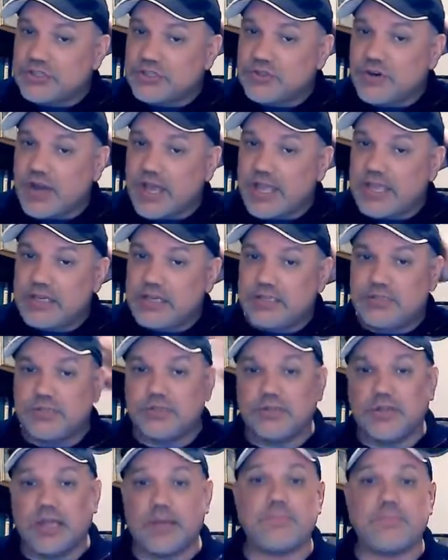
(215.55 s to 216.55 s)
trying
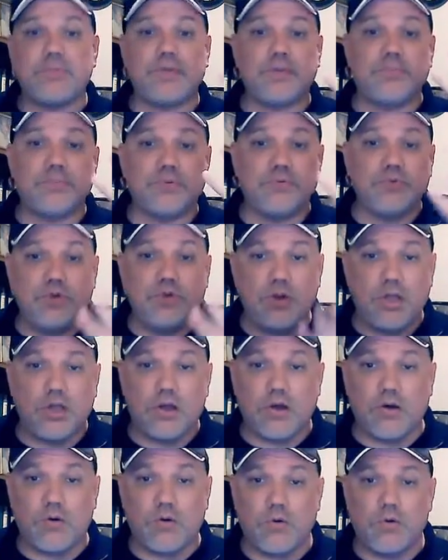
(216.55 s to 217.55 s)
to let people
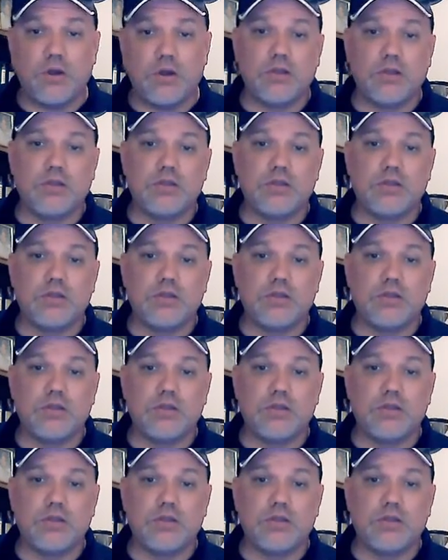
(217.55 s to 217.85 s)
know